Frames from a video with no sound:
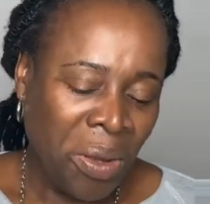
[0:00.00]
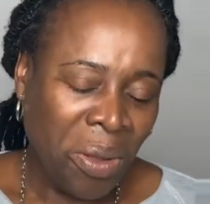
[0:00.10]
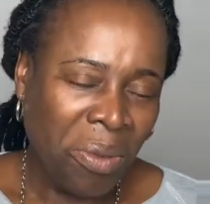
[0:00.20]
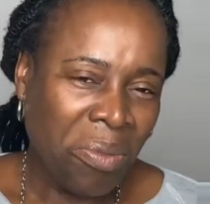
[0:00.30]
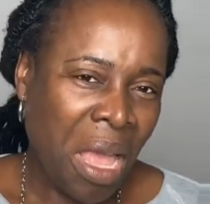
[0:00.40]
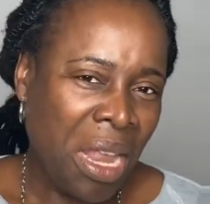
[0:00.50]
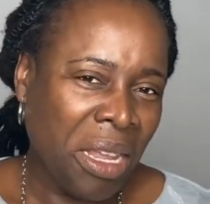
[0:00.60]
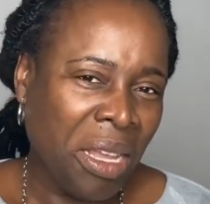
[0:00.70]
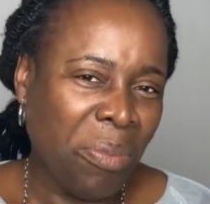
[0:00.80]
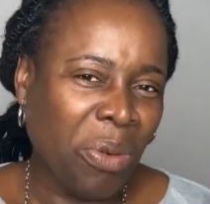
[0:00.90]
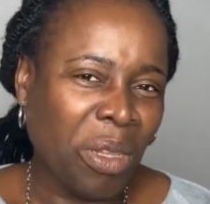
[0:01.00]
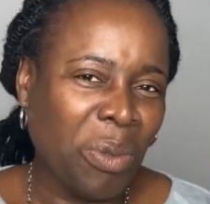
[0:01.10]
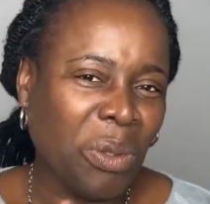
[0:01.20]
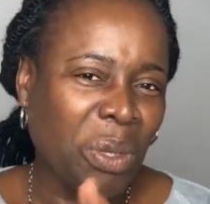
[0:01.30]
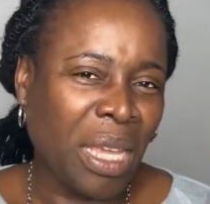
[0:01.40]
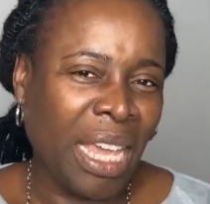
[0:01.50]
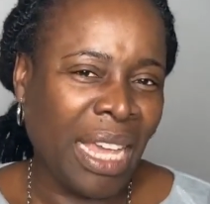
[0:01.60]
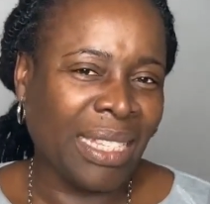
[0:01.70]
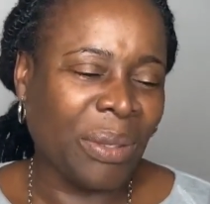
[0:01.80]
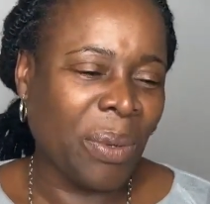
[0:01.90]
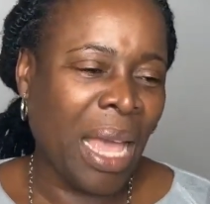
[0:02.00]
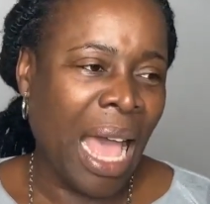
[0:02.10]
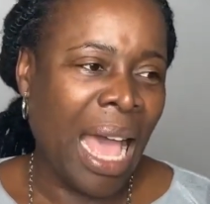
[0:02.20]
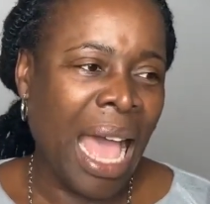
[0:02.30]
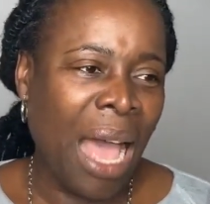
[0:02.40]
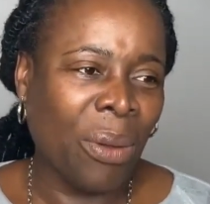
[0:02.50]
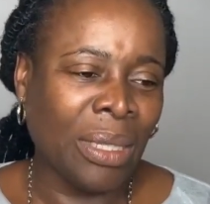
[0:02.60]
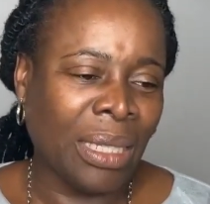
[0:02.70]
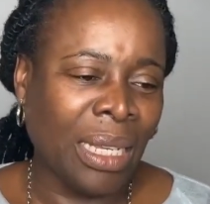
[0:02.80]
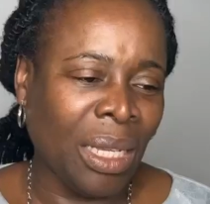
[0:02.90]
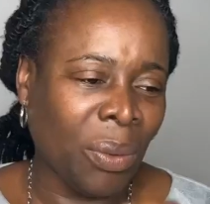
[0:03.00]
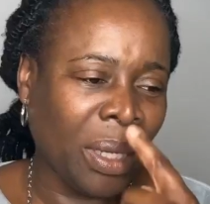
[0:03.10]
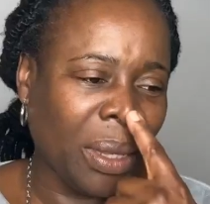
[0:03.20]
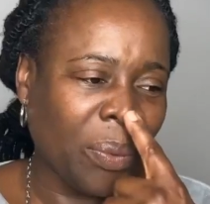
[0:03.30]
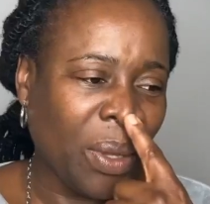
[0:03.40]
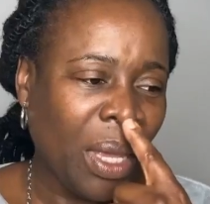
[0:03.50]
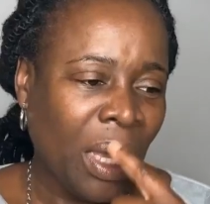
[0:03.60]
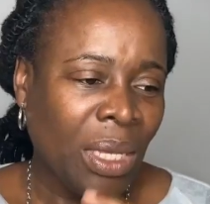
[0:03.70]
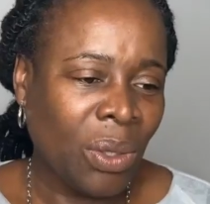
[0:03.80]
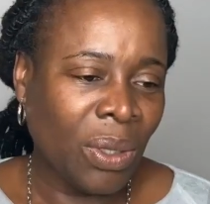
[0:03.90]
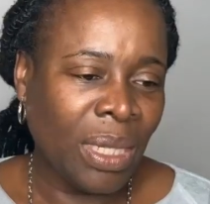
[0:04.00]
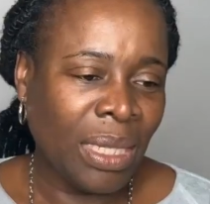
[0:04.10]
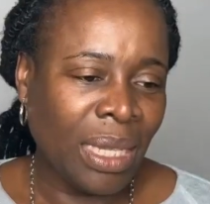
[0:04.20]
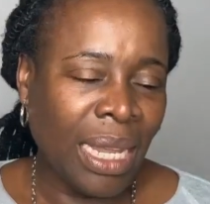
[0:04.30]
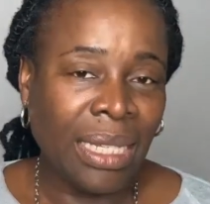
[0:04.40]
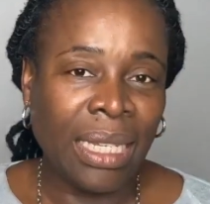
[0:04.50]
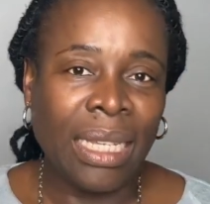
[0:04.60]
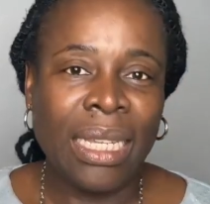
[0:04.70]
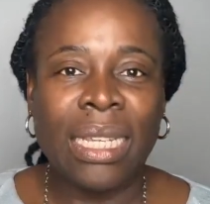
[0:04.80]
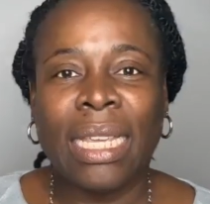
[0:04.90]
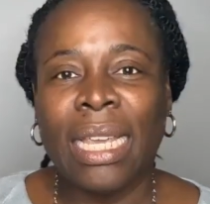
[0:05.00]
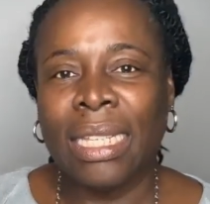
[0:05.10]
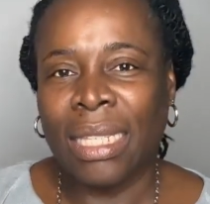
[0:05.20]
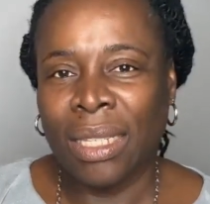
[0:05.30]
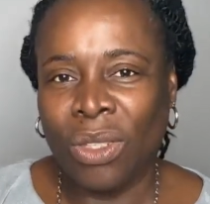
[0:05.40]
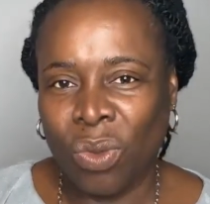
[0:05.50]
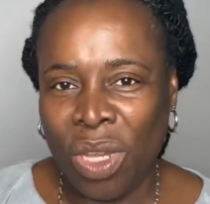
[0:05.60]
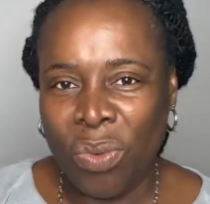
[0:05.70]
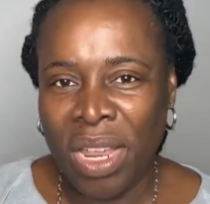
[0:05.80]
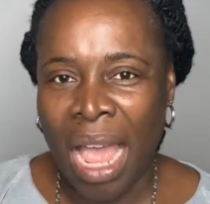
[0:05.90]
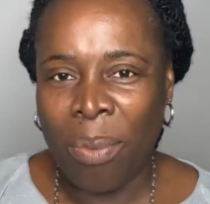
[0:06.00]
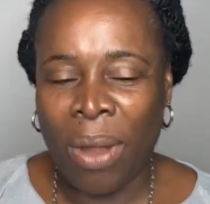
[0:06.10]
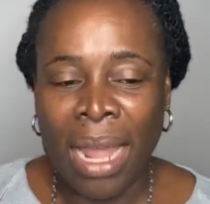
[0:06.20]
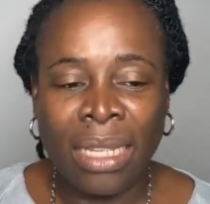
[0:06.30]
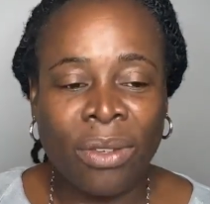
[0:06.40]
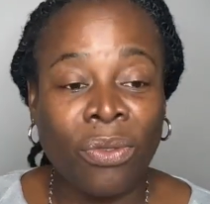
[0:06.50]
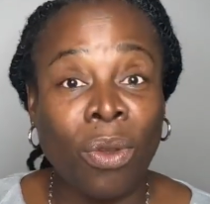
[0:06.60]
And it brought me to a case where I was dealing with. So this lady is doing rehab, right?